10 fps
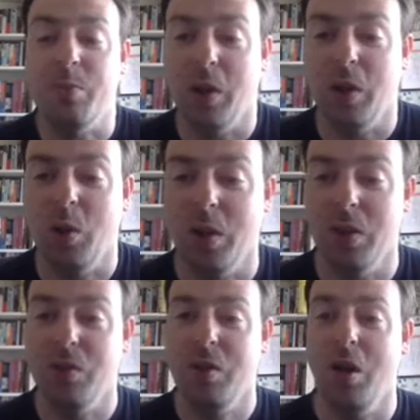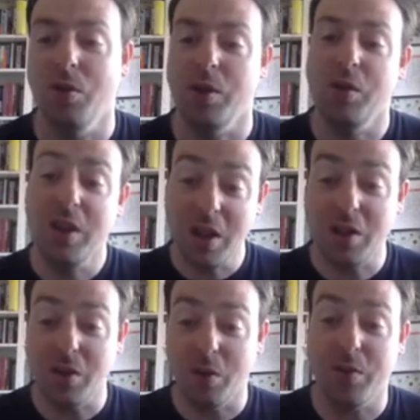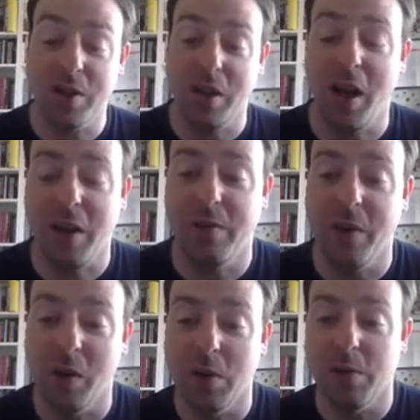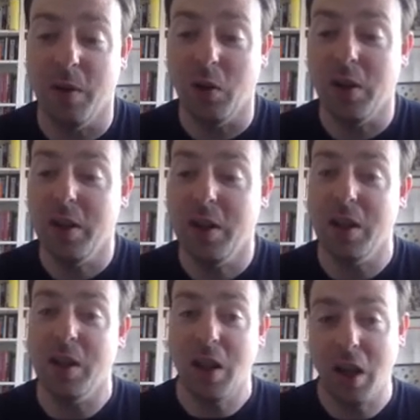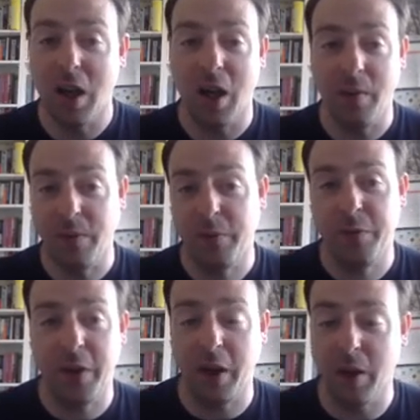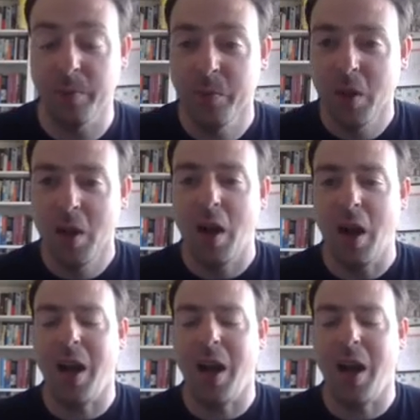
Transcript: Mary Queen of Scots, so she is obviously a very, very key uh, figure, uh,